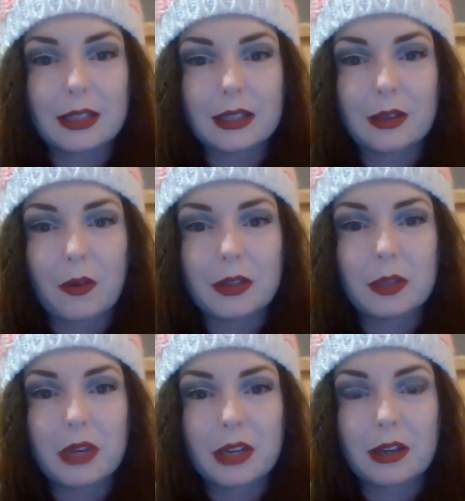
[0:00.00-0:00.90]
This is going
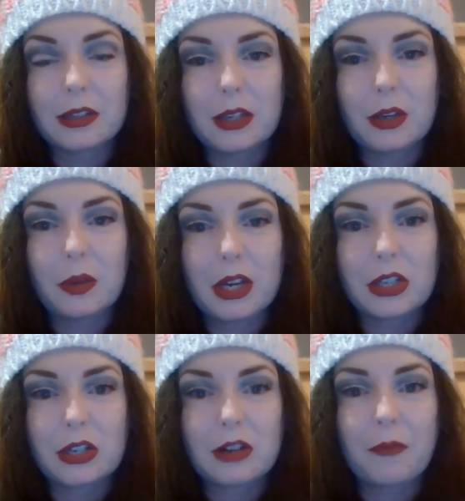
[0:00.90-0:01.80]
to be a
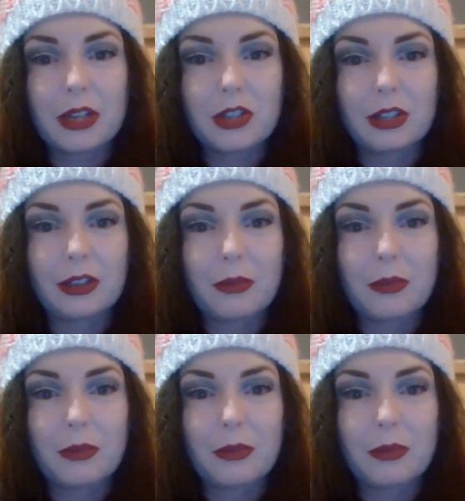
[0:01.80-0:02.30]
continuation of my chili